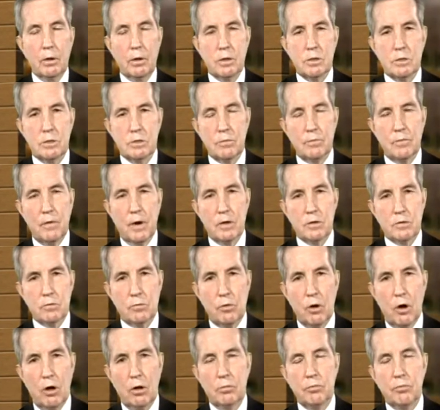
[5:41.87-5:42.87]
as Supervisor
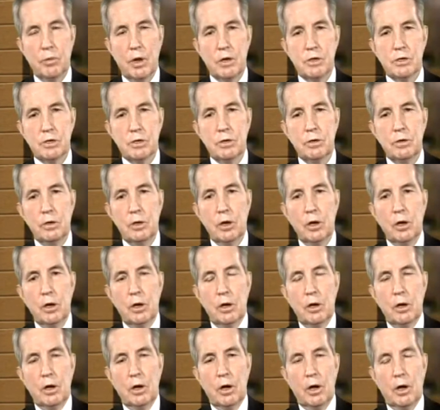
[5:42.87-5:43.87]
Walt mentioned,
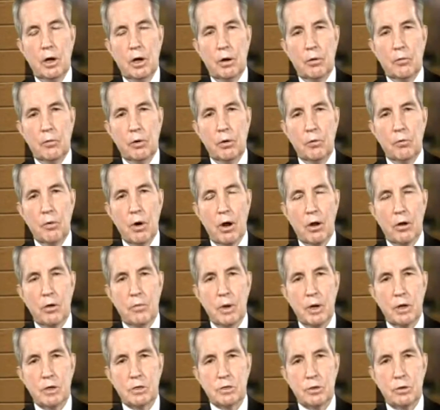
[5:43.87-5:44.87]
we wanted to
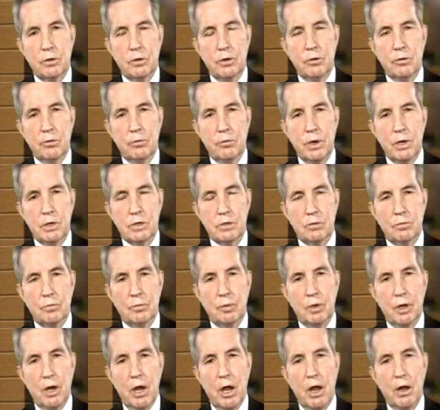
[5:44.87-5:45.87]
make sure that the regional
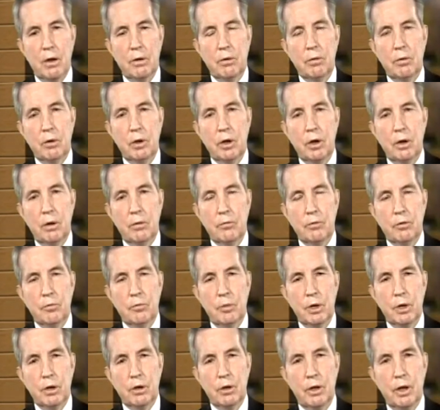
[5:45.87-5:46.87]
plan of the
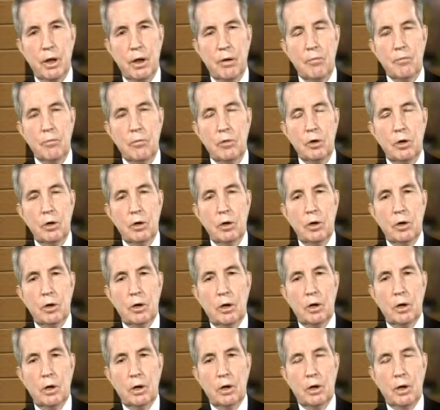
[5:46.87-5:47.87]
BLM
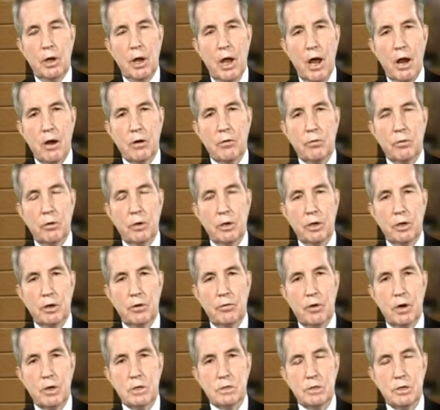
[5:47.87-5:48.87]
adequately
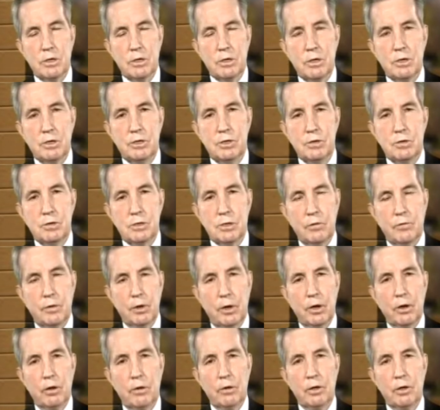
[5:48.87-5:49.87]
addressed issues of
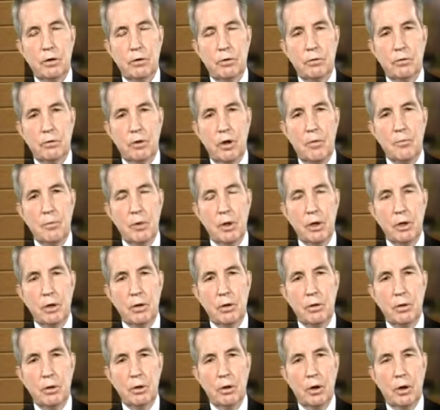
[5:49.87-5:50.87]
illegal dumping
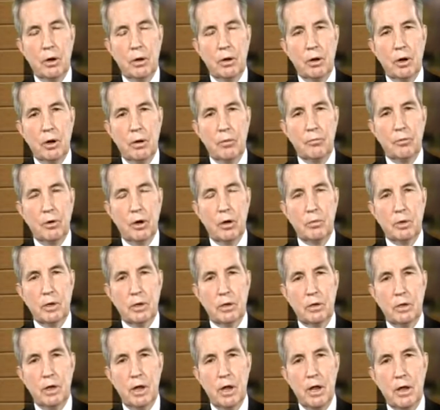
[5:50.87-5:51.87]
on
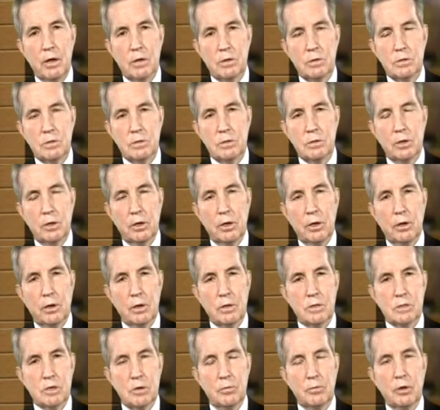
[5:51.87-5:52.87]
public lands, and
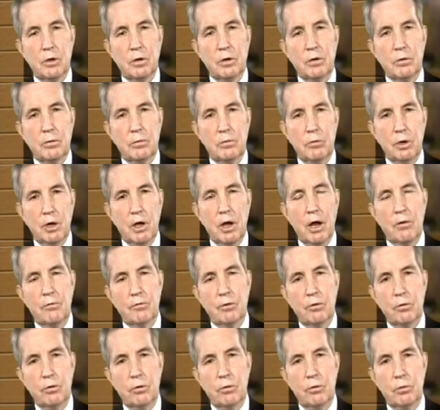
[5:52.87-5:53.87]
that's something that we have
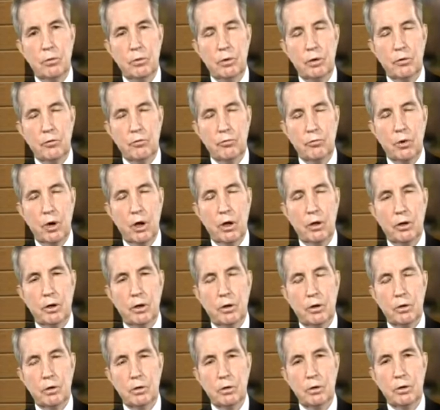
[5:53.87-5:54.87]
to do as well
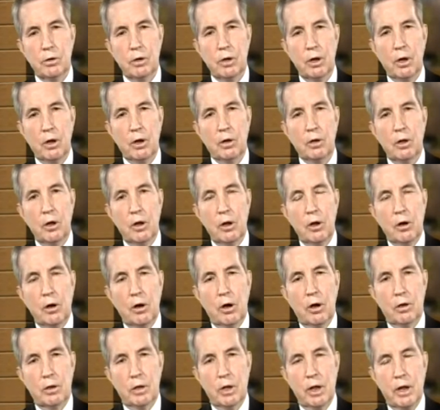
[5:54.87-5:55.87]
here
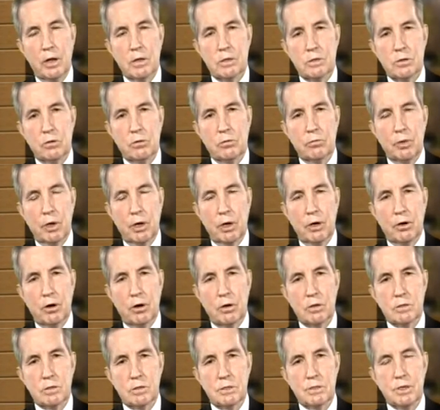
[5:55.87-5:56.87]
on lands owned by
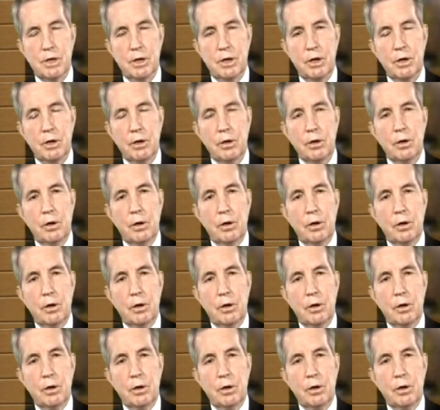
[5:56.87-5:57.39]
Carson City.